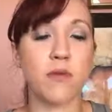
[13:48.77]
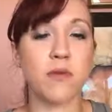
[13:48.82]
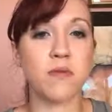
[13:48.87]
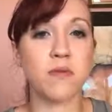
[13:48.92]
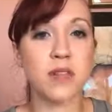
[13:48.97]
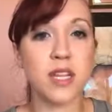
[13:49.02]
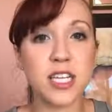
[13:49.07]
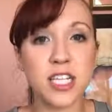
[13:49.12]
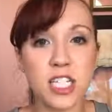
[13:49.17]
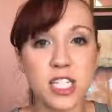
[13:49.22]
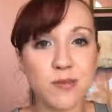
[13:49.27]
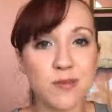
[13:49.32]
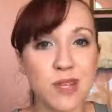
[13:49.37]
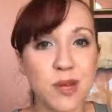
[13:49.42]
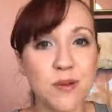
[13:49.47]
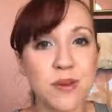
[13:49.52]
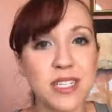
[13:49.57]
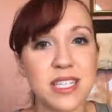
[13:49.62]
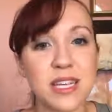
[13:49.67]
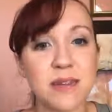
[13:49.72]
Relationships
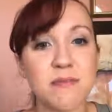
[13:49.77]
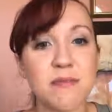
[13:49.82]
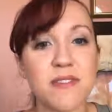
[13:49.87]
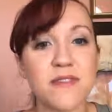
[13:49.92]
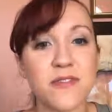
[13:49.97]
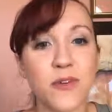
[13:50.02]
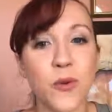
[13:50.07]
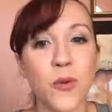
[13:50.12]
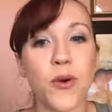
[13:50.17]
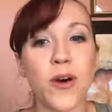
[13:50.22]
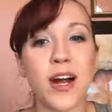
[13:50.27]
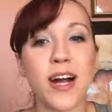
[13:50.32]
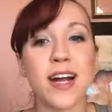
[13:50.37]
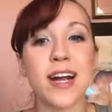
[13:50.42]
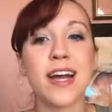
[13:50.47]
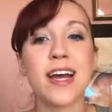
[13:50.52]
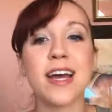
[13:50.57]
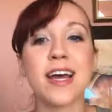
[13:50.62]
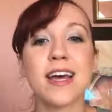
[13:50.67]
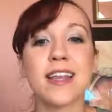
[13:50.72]
I was in
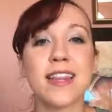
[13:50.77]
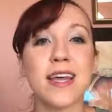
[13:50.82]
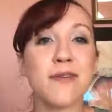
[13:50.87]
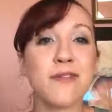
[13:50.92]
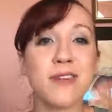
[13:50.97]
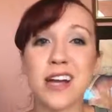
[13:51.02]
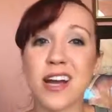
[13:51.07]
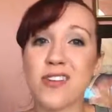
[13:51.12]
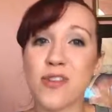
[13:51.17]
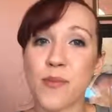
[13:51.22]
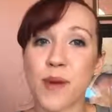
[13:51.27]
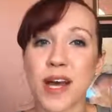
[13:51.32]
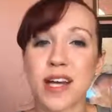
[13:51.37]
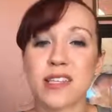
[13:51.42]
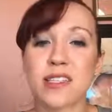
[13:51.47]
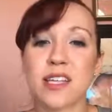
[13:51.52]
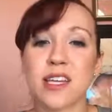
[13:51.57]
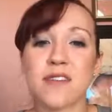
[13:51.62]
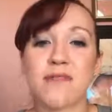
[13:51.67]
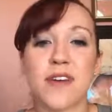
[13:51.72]
before, they were not the
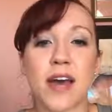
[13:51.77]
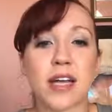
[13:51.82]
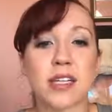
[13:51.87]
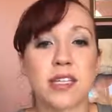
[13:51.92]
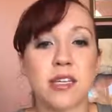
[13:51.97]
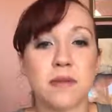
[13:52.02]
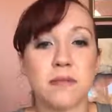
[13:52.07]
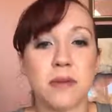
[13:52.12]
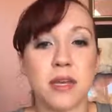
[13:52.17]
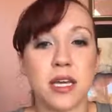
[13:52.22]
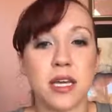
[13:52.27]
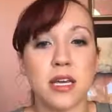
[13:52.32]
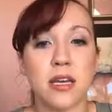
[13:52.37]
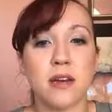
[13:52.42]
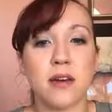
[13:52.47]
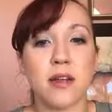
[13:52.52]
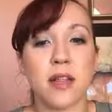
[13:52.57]
best. They affected me.